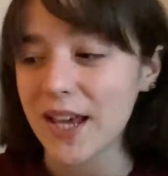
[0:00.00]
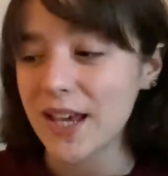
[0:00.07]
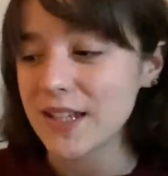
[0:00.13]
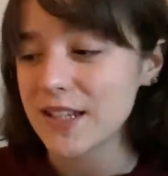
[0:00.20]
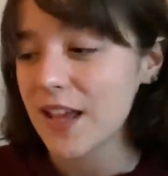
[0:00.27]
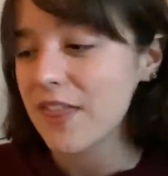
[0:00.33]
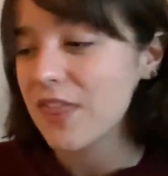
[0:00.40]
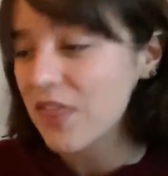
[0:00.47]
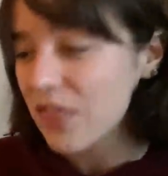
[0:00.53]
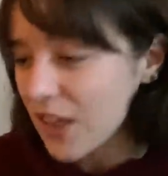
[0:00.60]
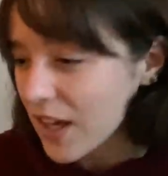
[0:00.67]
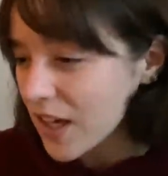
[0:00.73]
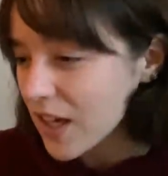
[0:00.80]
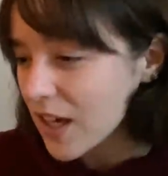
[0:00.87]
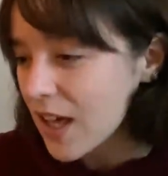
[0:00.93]
And I
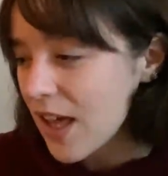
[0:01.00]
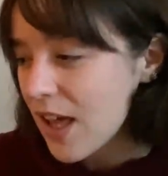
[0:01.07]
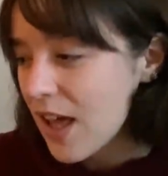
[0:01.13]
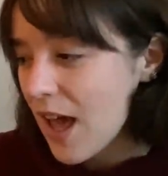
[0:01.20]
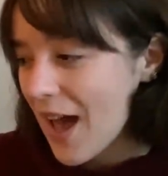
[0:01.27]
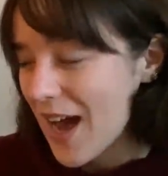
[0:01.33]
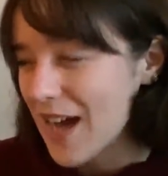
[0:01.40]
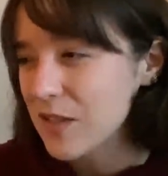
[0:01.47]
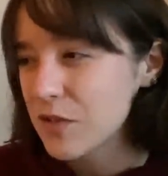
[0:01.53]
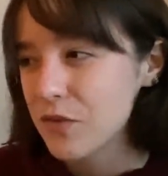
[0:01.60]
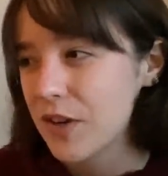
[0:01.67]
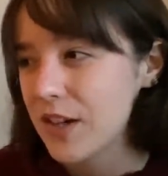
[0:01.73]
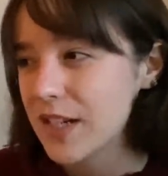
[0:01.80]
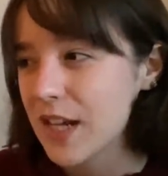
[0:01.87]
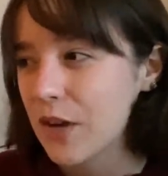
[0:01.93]
think as for
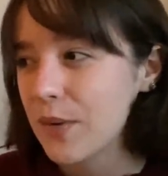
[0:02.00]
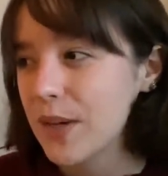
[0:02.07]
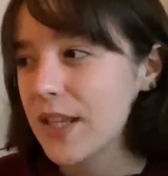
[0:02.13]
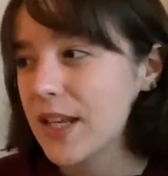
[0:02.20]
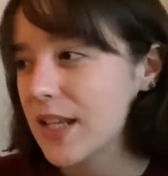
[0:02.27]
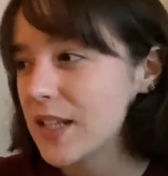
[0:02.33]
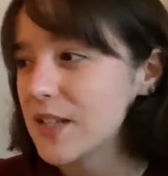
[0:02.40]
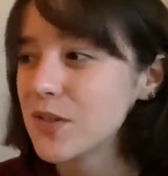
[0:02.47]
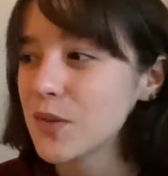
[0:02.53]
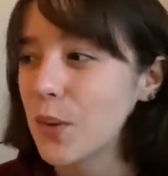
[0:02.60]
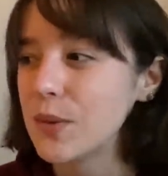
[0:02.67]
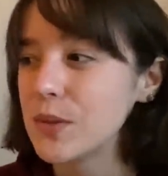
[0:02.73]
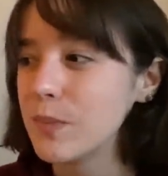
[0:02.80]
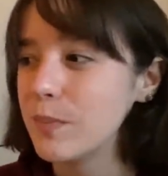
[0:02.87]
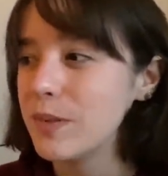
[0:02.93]
right now, it is
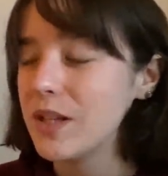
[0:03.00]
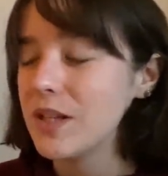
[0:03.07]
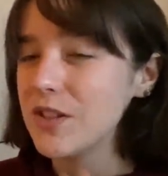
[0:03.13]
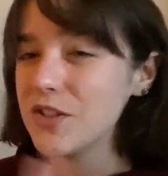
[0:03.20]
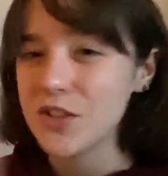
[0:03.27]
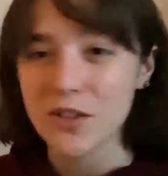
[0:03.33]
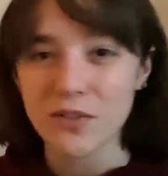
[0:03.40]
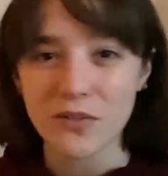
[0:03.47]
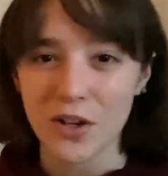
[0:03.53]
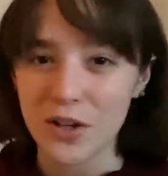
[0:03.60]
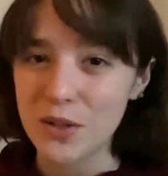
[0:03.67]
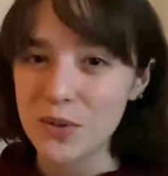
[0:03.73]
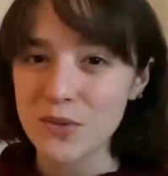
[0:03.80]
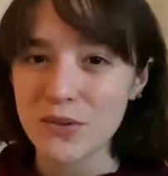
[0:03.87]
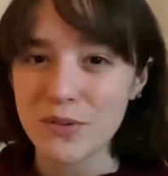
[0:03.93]
going to be
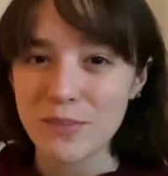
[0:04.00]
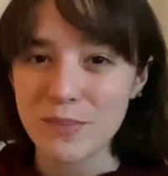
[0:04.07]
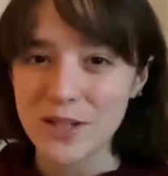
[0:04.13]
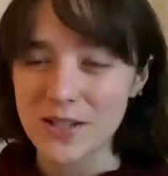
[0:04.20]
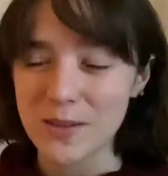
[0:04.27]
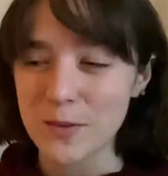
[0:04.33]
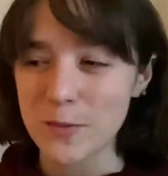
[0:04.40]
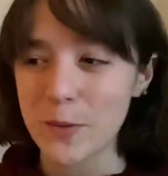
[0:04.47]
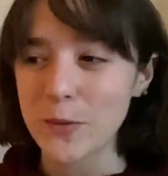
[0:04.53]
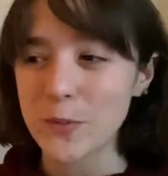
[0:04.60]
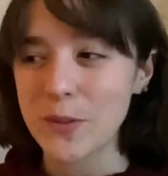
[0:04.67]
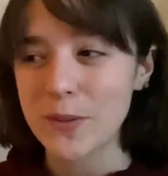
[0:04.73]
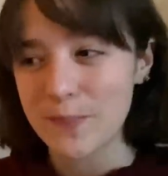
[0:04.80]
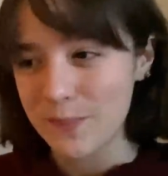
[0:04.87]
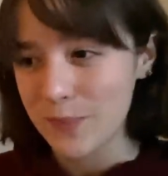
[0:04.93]
Giovanni's Room by James
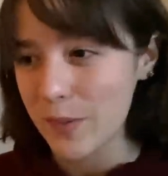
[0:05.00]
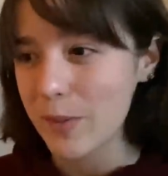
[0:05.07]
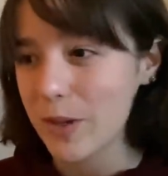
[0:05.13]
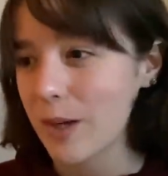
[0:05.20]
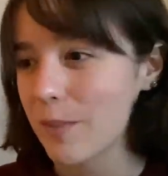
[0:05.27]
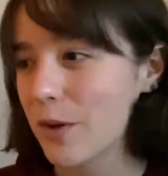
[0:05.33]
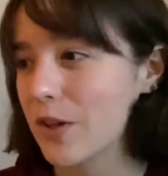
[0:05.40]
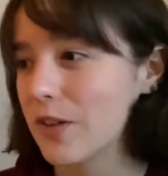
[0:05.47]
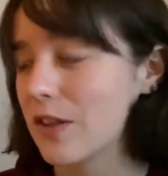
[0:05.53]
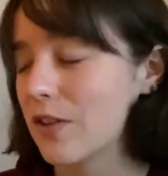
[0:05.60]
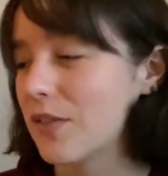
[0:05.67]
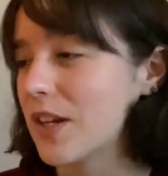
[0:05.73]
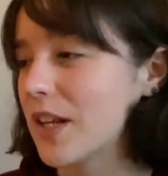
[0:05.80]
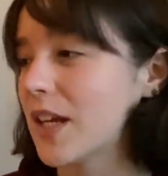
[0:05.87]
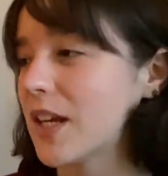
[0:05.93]
Baldwin, the book I'm currently
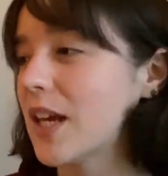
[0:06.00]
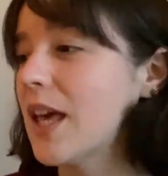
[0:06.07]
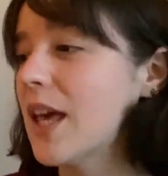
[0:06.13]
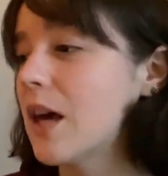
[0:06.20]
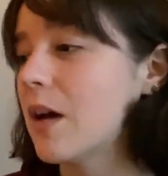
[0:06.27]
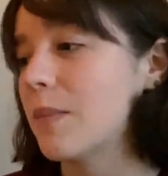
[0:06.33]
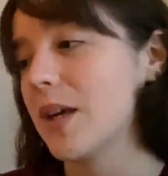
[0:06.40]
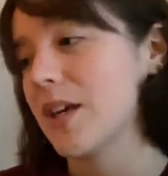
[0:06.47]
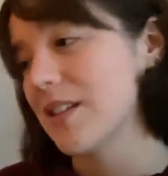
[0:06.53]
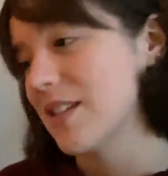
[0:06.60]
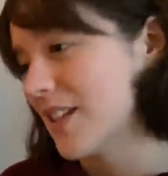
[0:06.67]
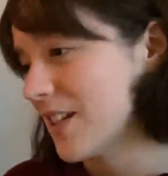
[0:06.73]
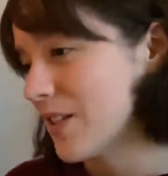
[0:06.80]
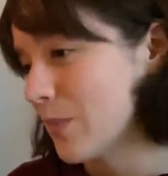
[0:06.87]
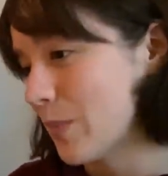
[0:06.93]
reading, because
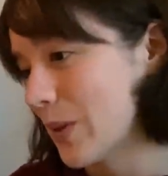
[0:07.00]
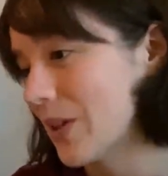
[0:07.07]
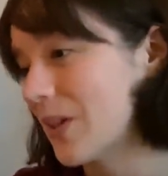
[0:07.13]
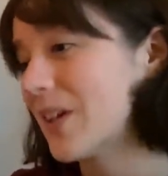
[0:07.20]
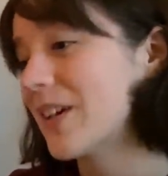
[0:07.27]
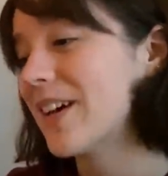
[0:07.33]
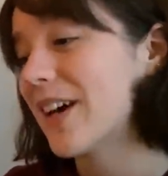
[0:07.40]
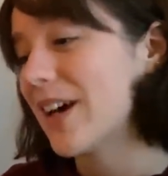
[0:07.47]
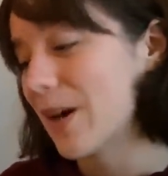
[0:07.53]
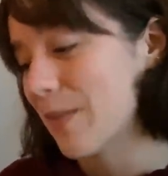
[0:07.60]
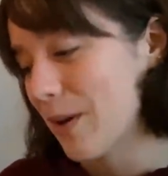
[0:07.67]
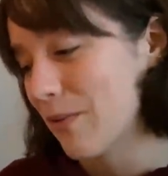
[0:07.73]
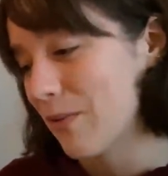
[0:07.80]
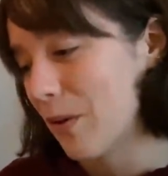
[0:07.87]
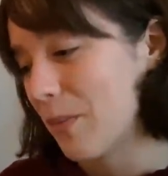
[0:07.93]
it is a book
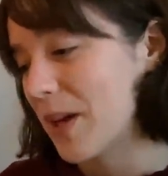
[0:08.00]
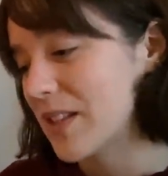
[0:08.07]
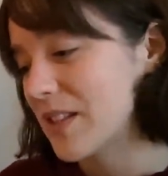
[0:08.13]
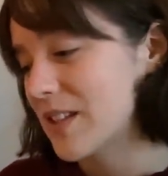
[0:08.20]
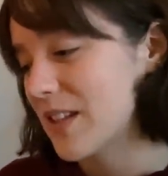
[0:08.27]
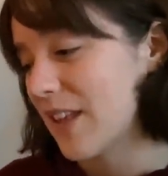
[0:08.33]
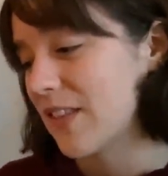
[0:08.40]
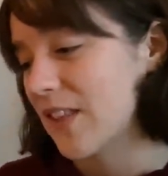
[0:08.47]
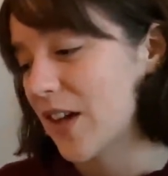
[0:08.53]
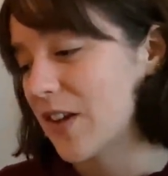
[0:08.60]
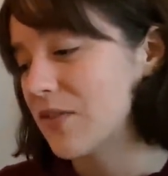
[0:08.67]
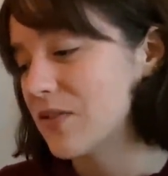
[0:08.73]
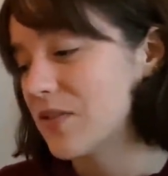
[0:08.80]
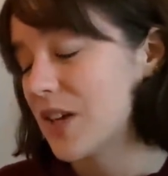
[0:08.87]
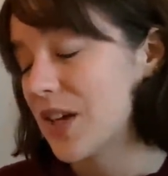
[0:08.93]
about romance and
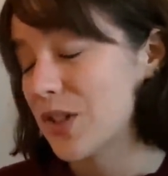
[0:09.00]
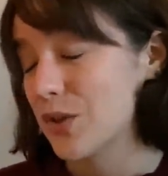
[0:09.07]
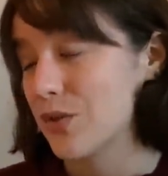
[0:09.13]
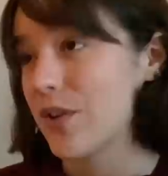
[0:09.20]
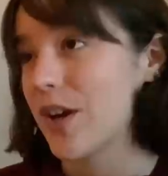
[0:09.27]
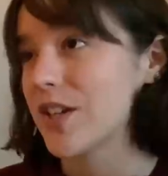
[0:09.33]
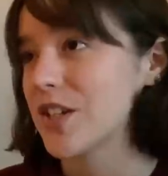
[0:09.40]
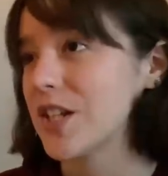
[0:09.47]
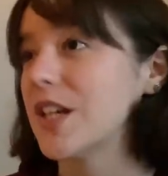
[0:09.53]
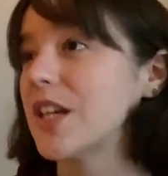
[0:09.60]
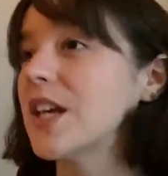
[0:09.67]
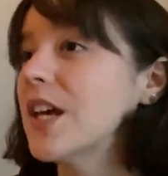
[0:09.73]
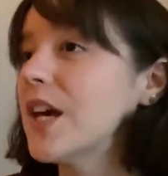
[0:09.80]
love and tragedy.